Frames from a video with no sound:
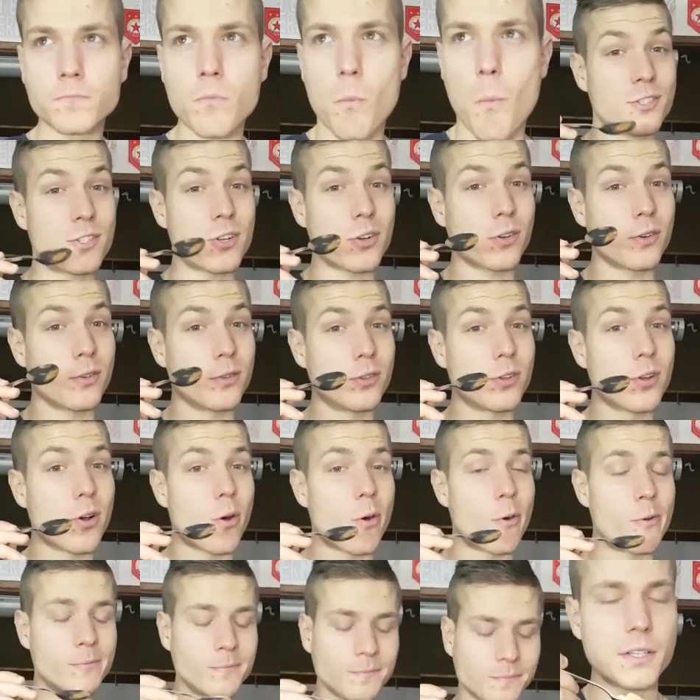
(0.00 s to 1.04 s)
It's so good
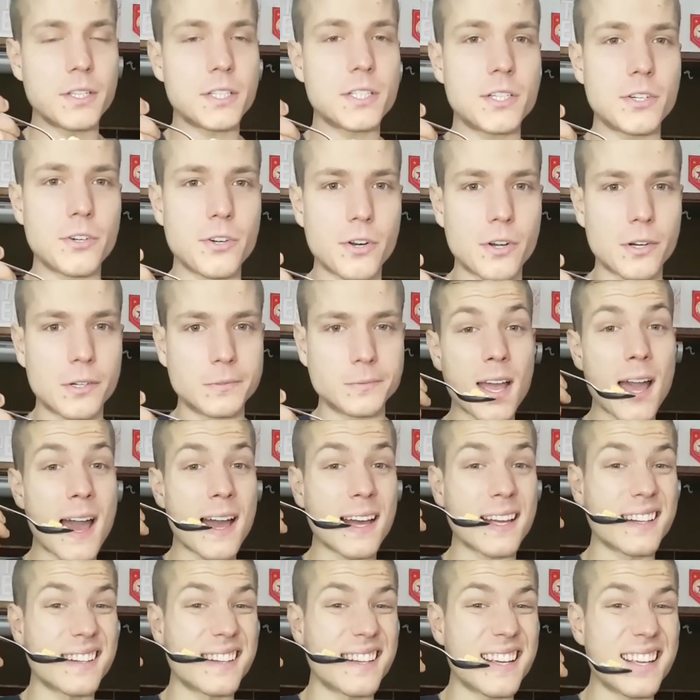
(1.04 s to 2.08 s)
though. This cereal,
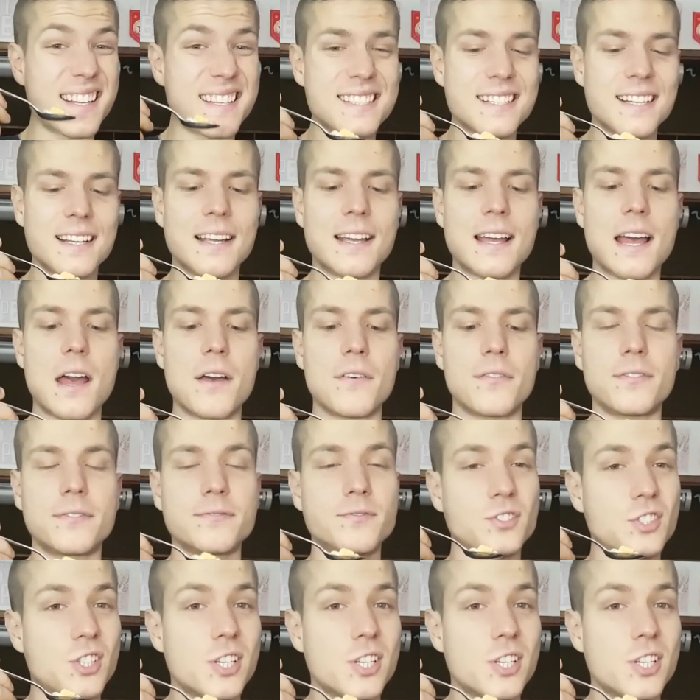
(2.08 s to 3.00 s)
I can easily have